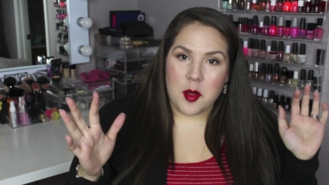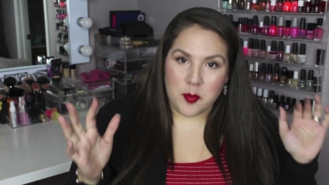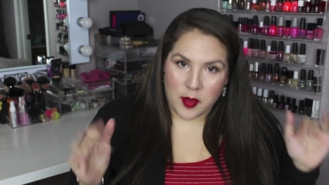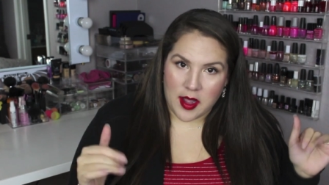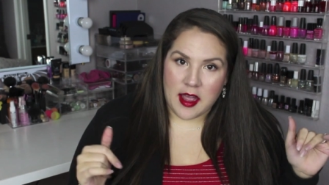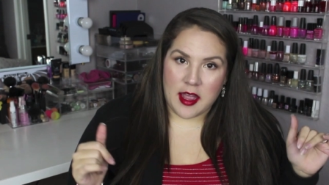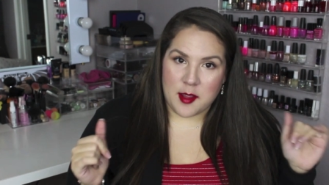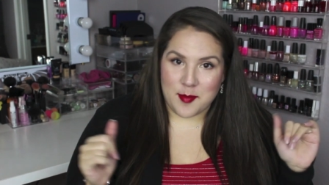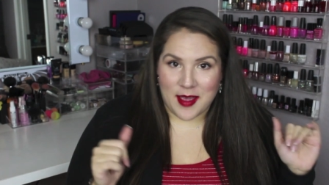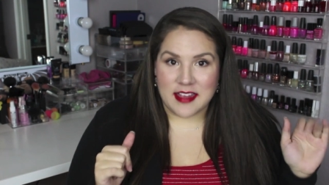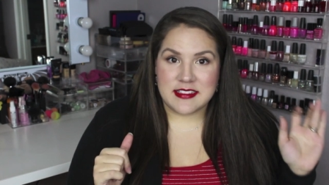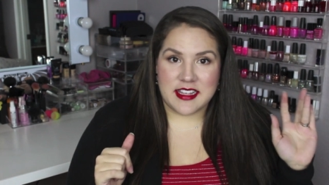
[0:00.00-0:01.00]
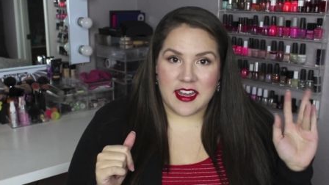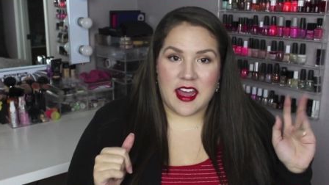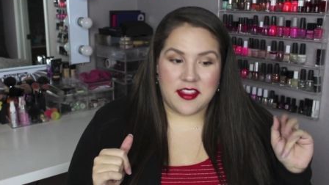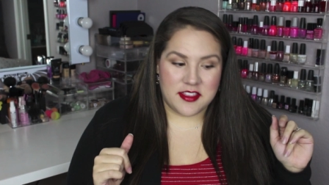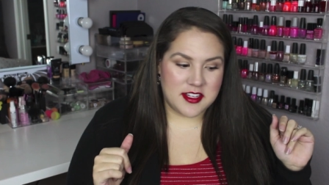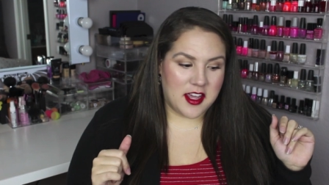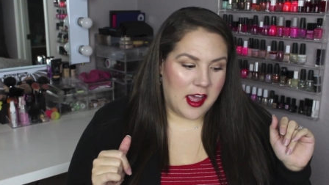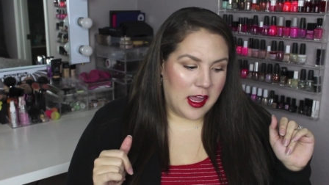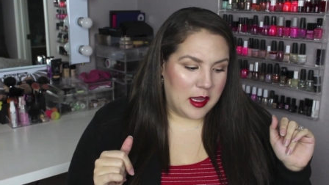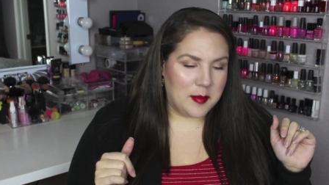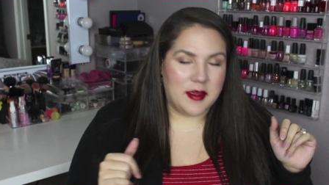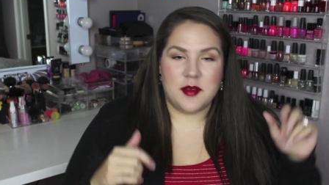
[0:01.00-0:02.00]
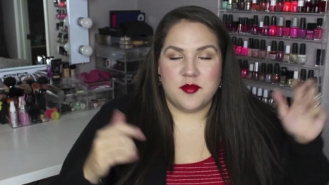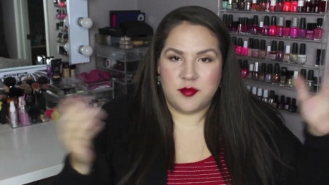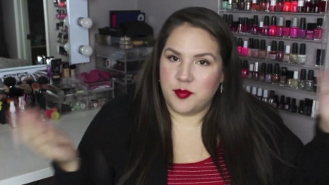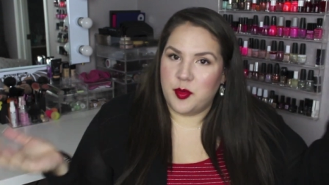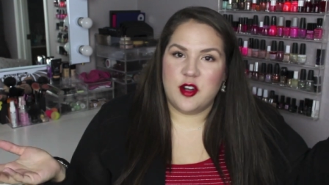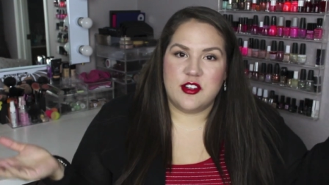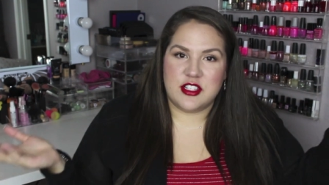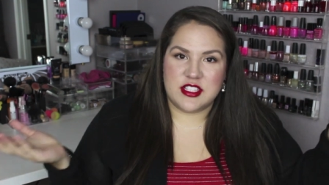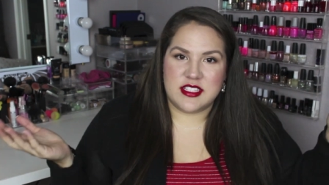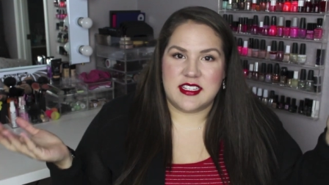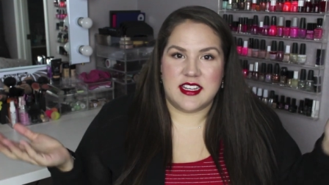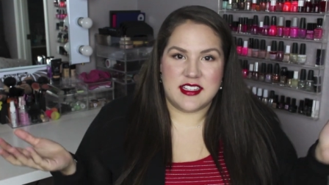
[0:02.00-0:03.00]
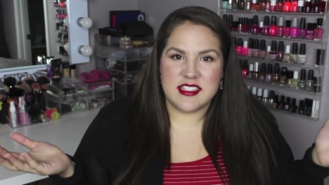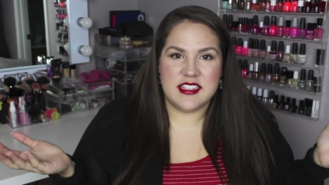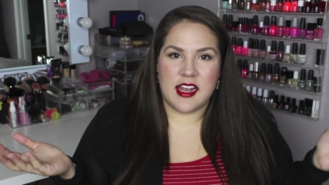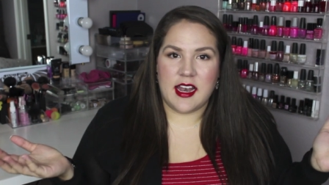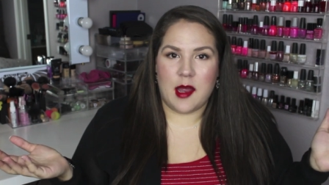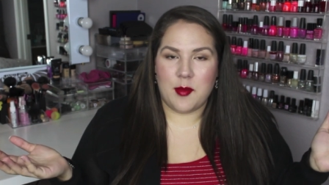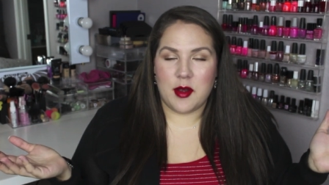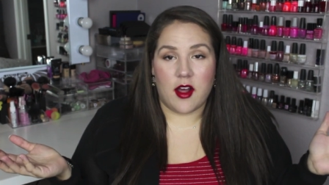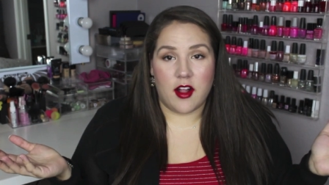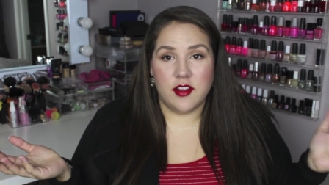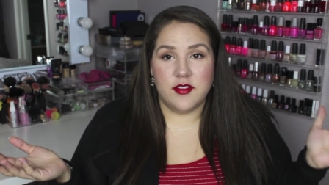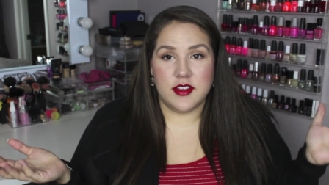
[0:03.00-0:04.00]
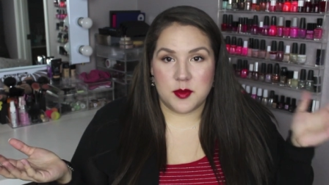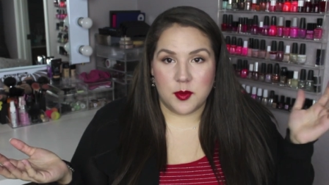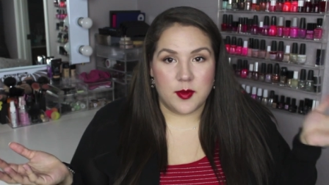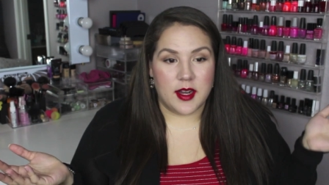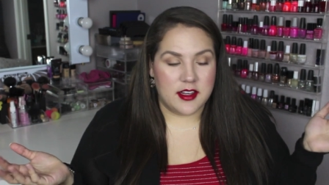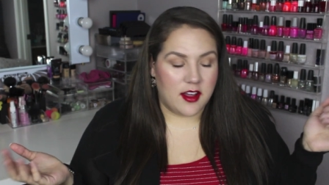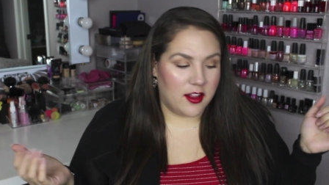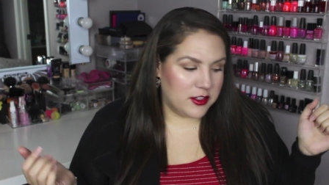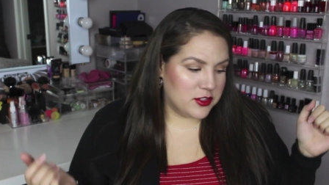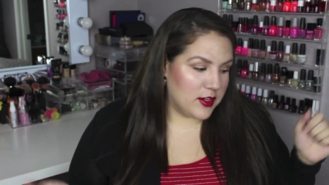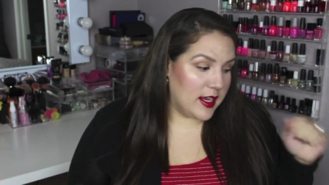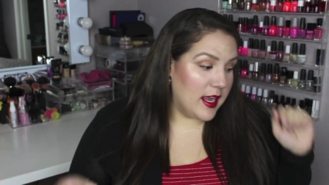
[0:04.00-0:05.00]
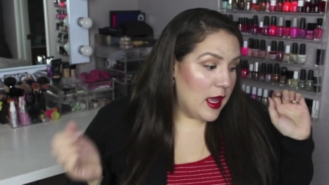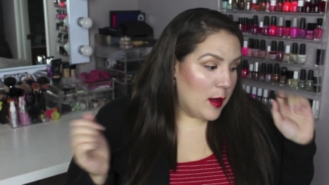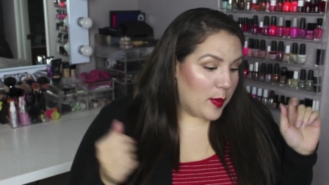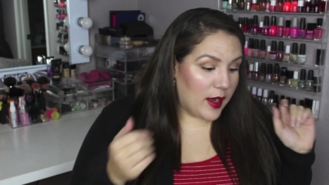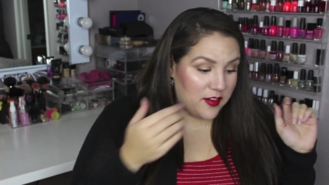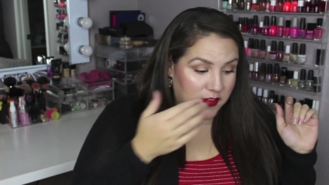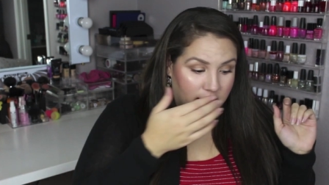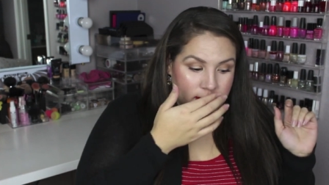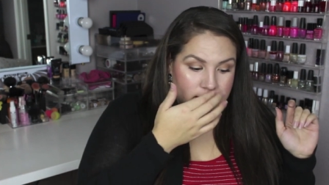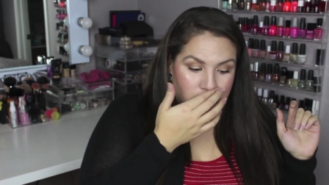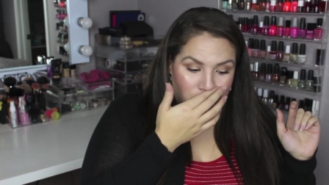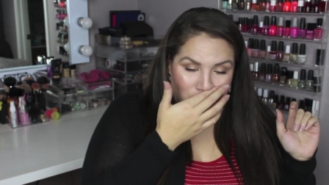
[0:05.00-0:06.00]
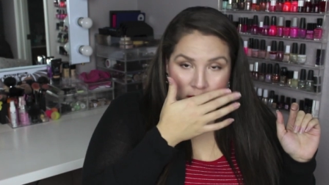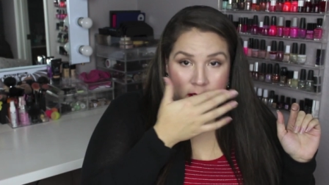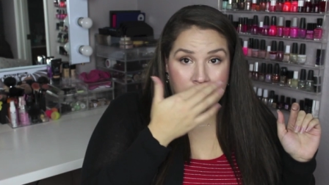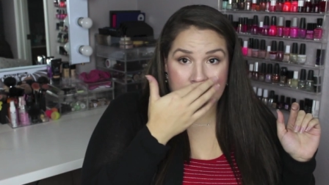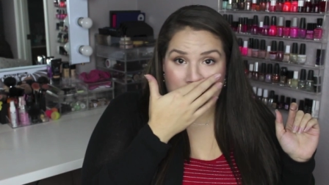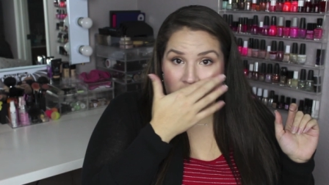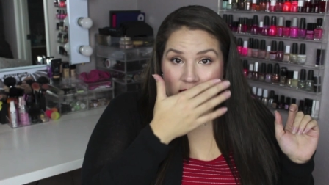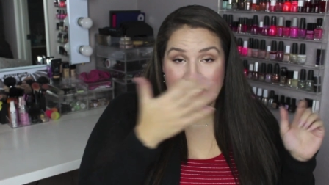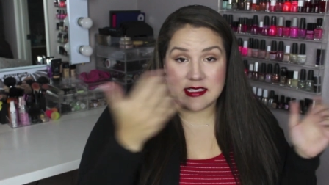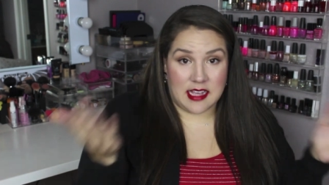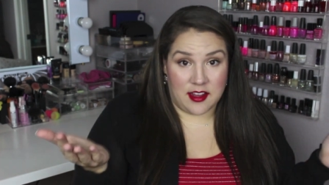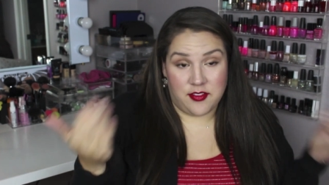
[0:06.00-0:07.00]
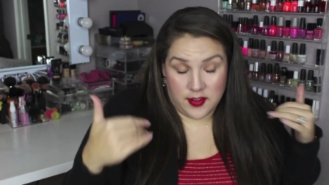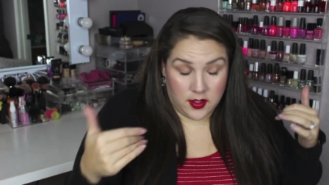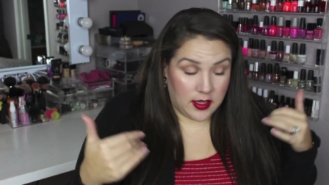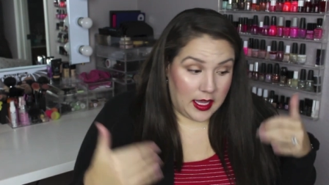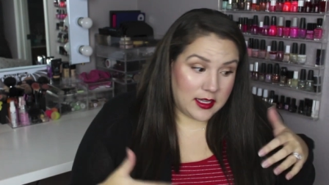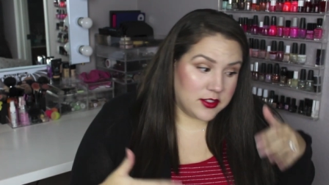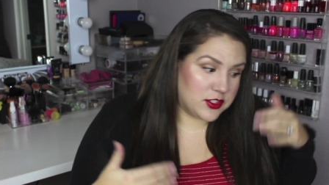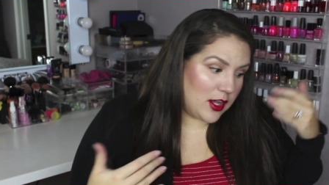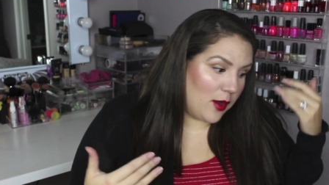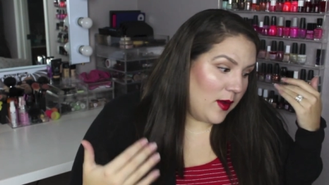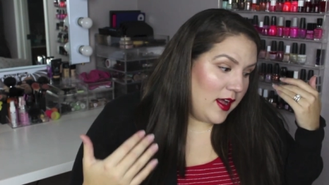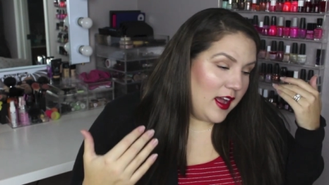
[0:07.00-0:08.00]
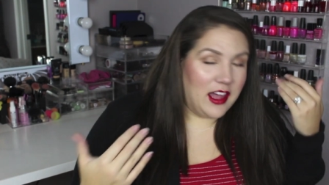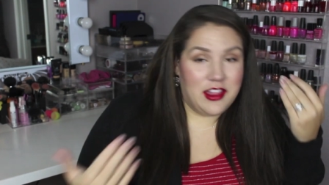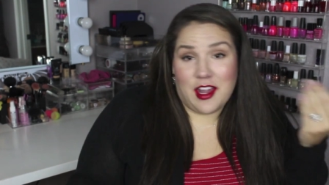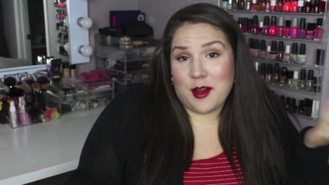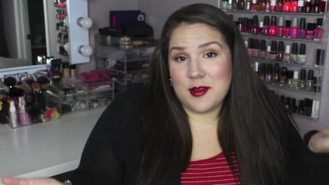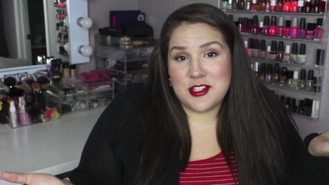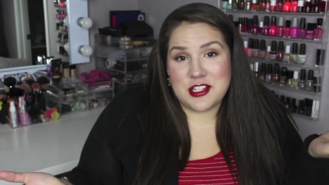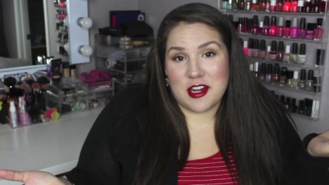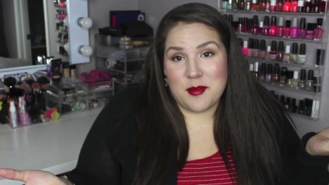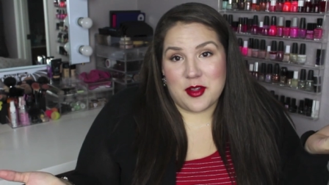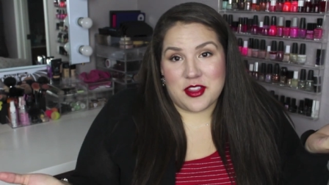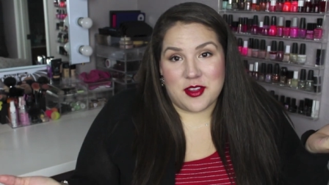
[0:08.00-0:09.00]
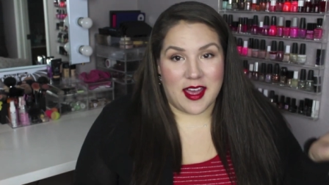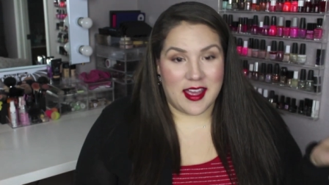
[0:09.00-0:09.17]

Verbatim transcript: my basket at the time and purchased it. Doesn't that happen to all of us when we're at Dollar Tree? But I found some really good things, I feel like, so I thought I would share them with you